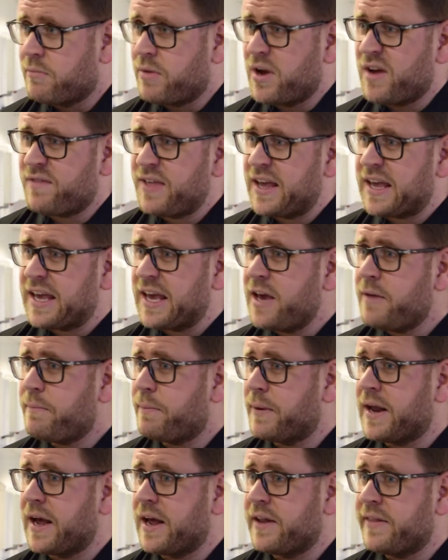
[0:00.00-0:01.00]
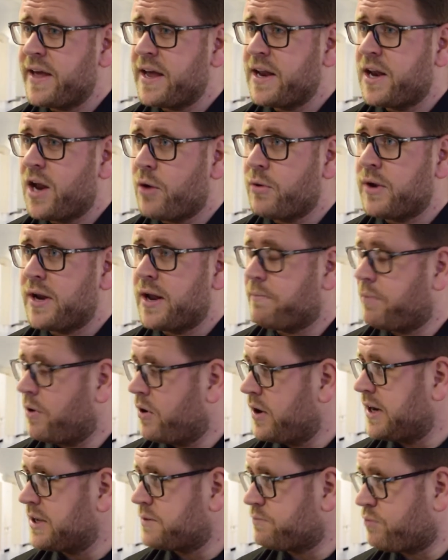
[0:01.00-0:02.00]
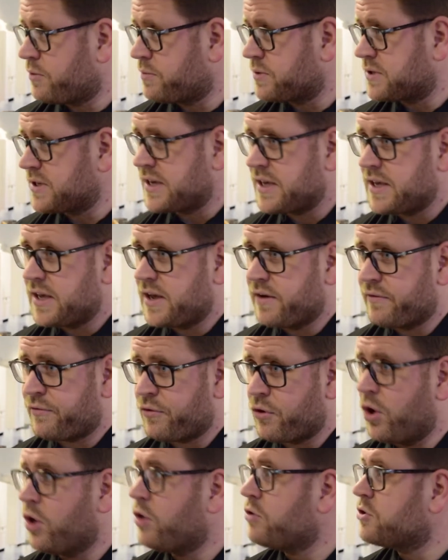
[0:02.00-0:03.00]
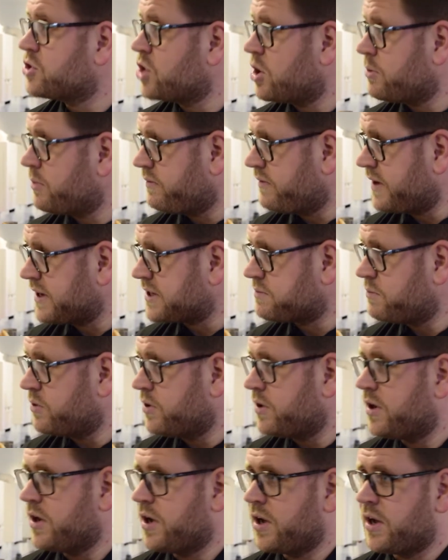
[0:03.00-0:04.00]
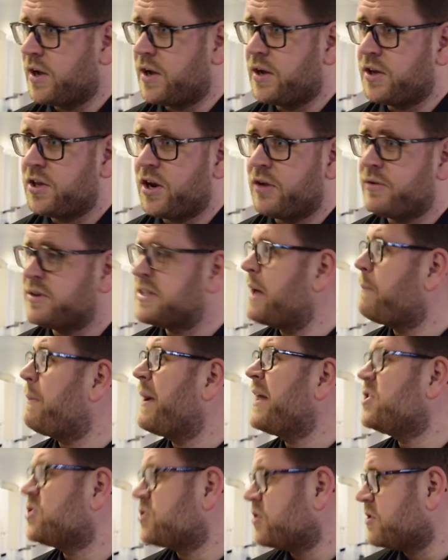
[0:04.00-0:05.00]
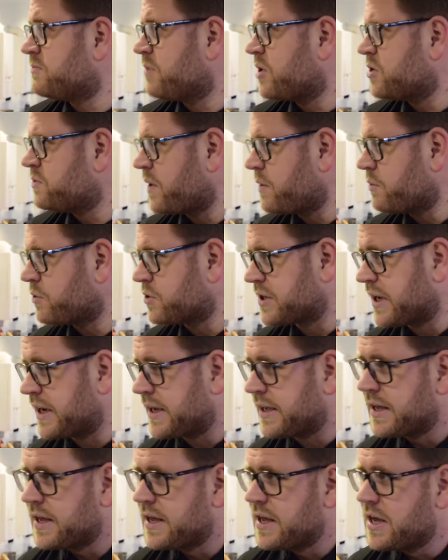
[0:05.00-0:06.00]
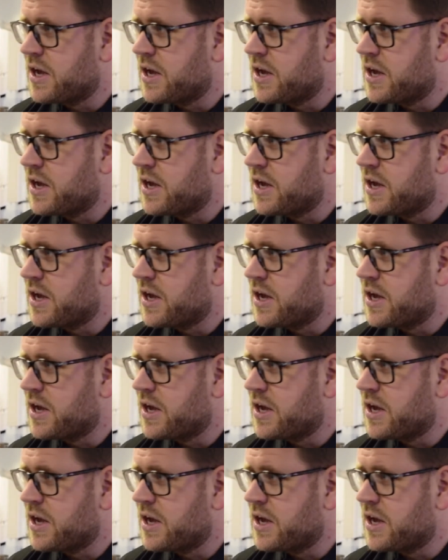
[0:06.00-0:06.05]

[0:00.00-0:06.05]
But if they're keeping it and they're knowing they're buying this property for a long-term investment, as their pension, as most people say,